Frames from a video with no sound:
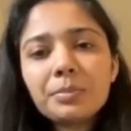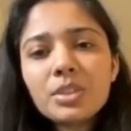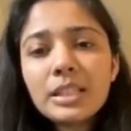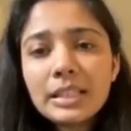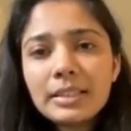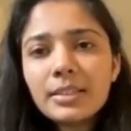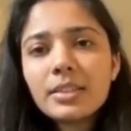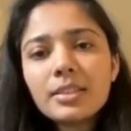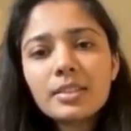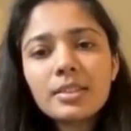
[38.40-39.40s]

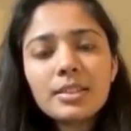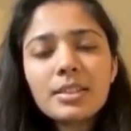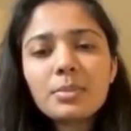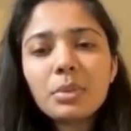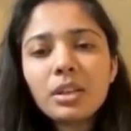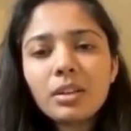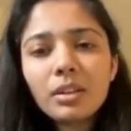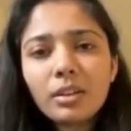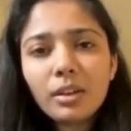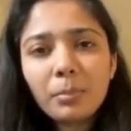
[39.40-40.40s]
seniors, suggest me
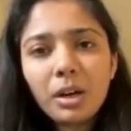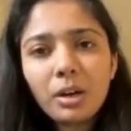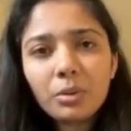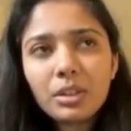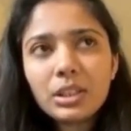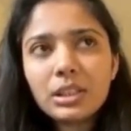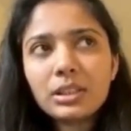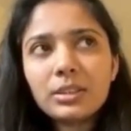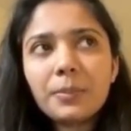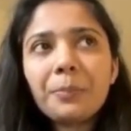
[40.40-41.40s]
about
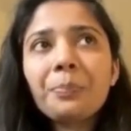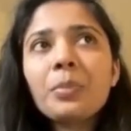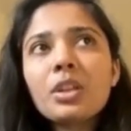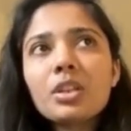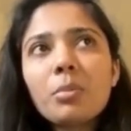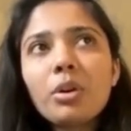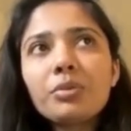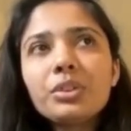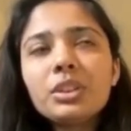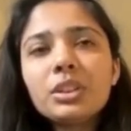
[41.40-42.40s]
some of
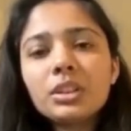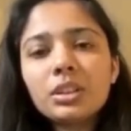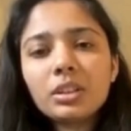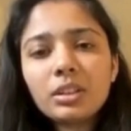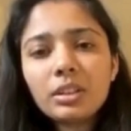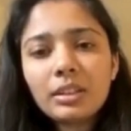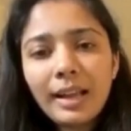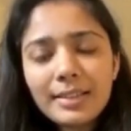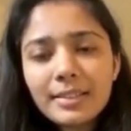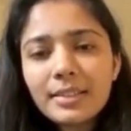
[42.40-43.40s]
the
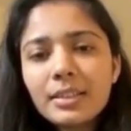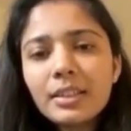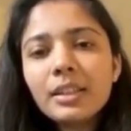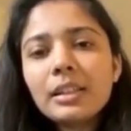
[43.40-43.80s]
classes.